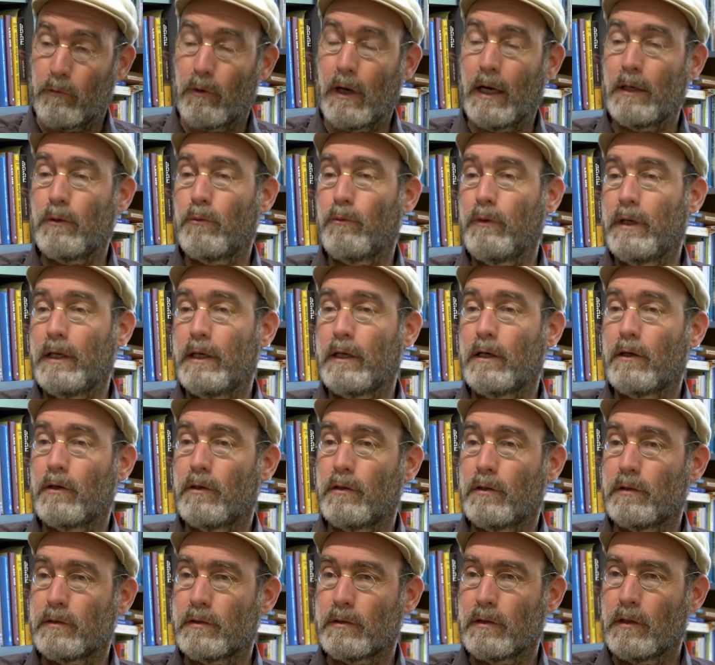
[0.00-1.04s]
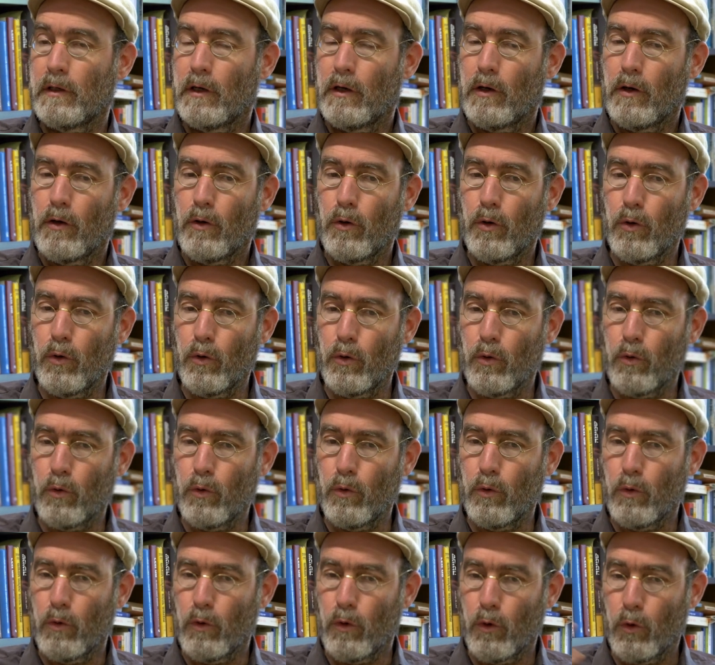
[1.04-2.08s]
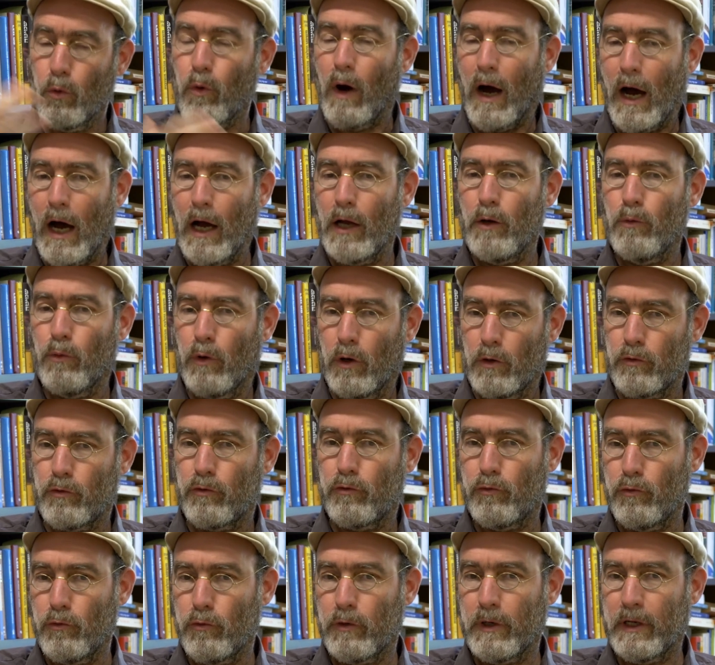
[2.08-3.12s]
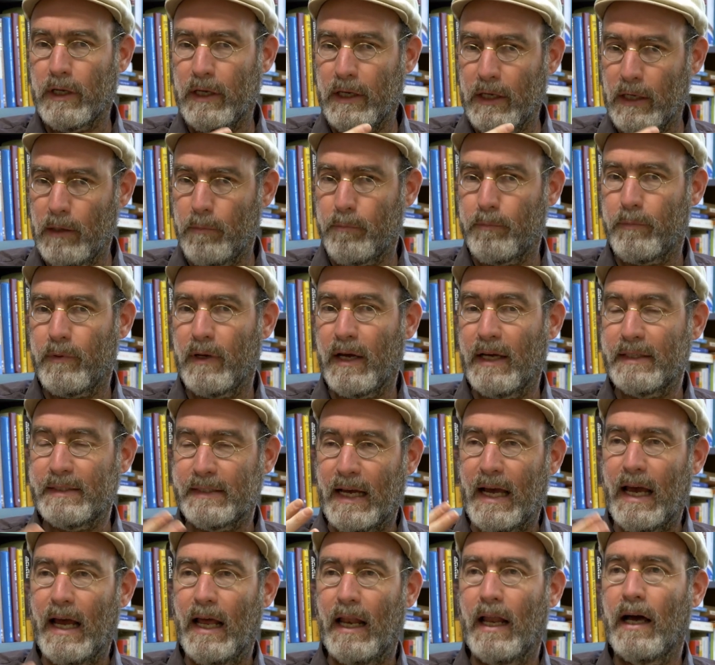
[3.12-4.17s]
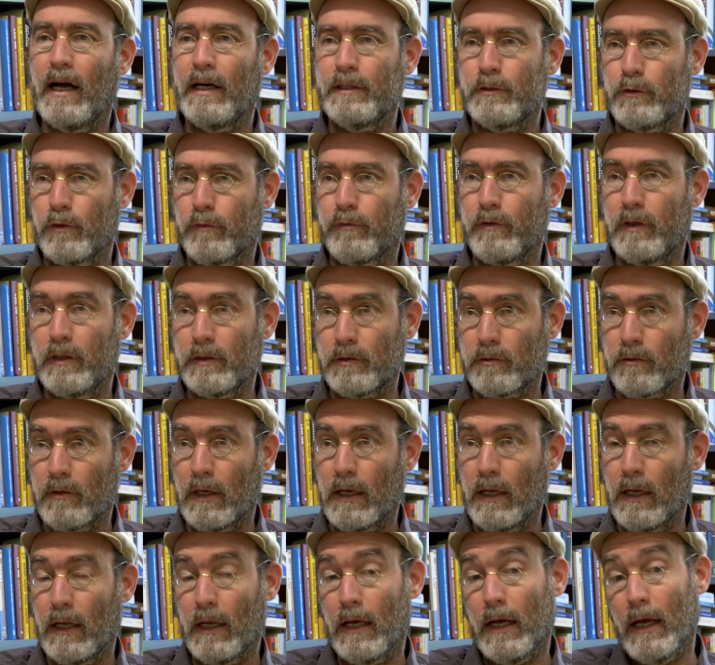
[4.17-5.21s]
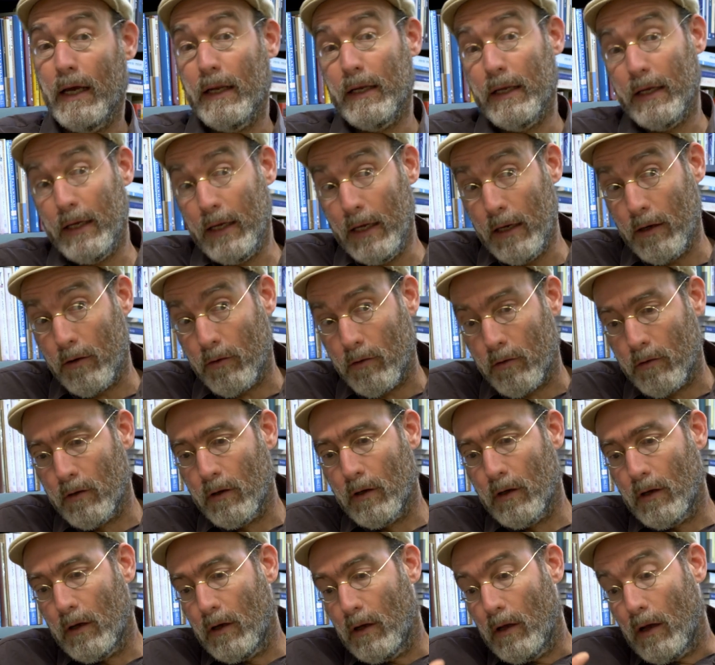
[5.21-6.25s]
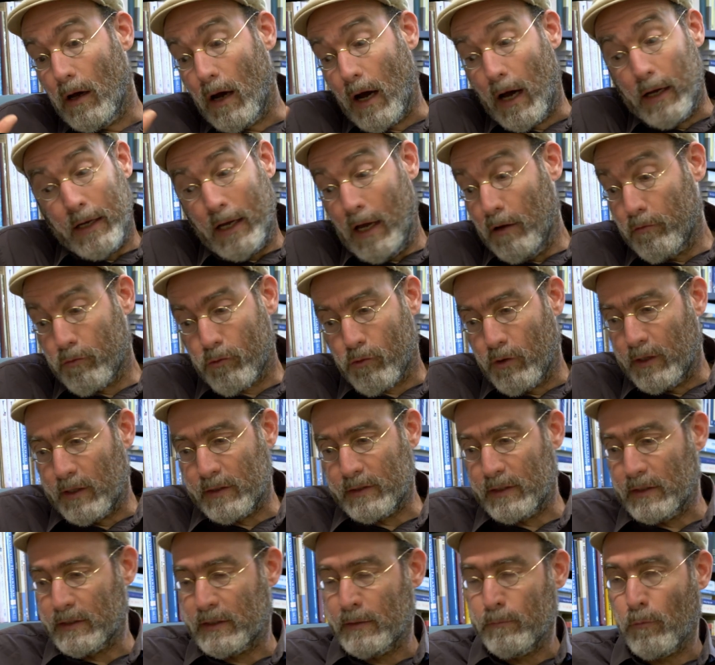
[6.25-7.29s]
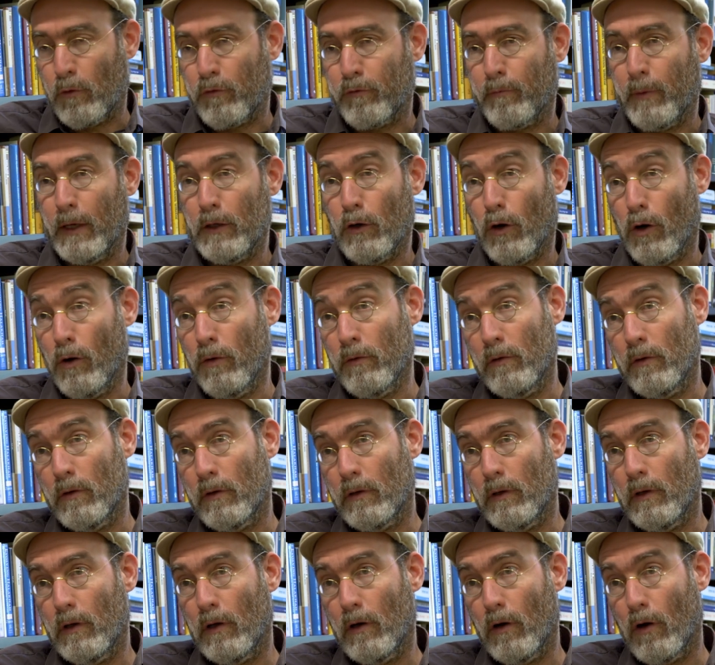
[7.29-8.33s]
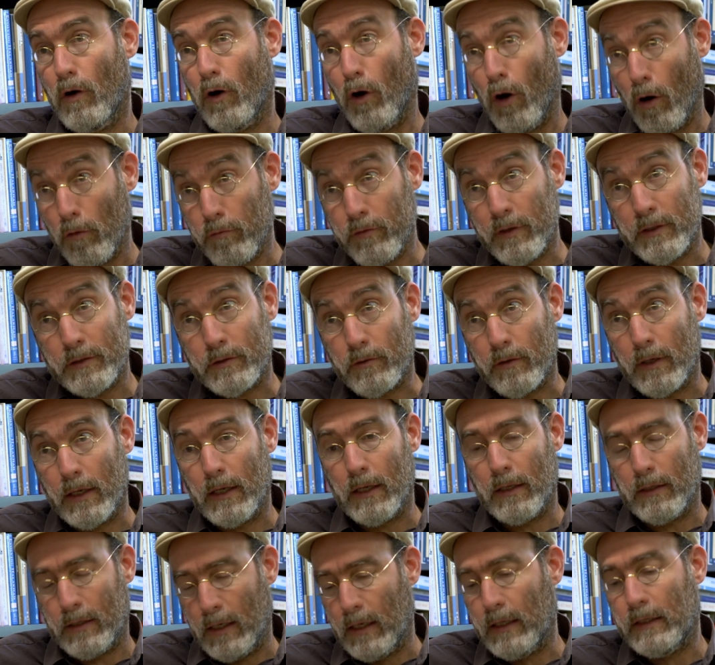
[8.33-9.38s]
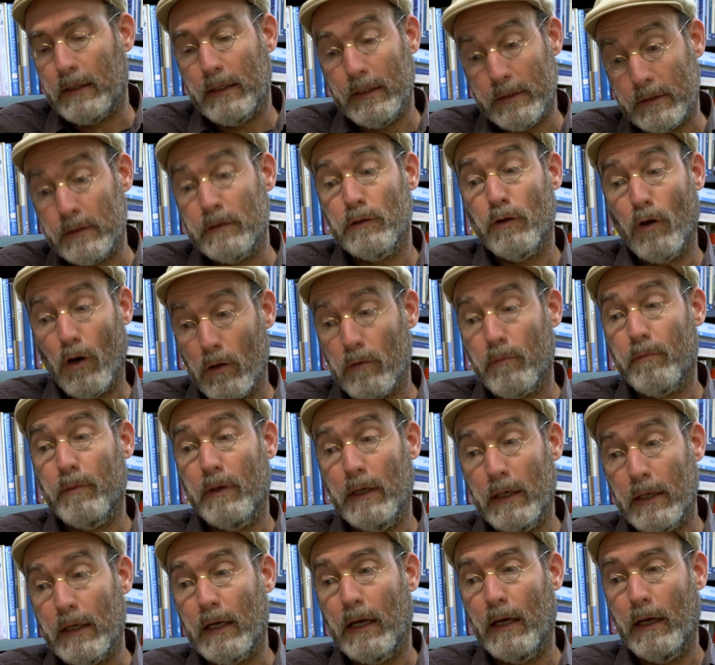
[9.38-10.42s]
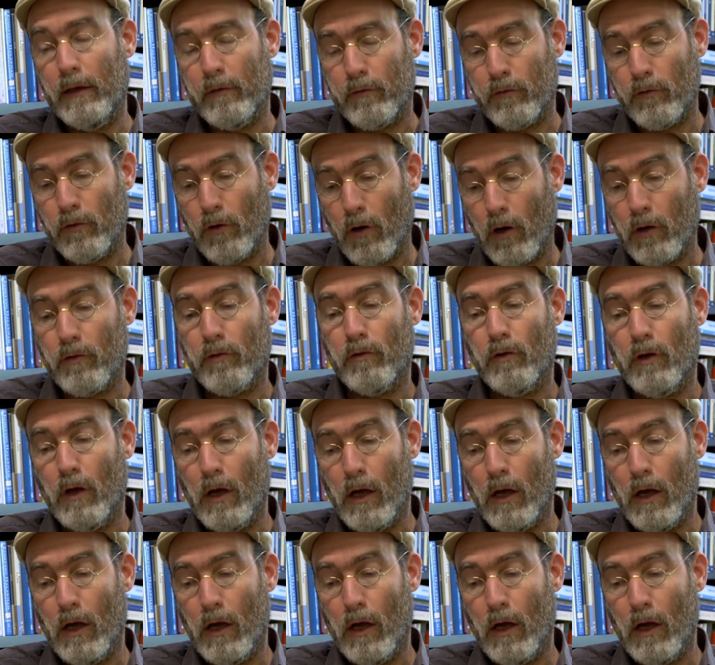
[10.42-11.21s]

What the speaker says: right-wingers who I want to keep as allies of Israel. And here I have criticism of my own of Israel that is not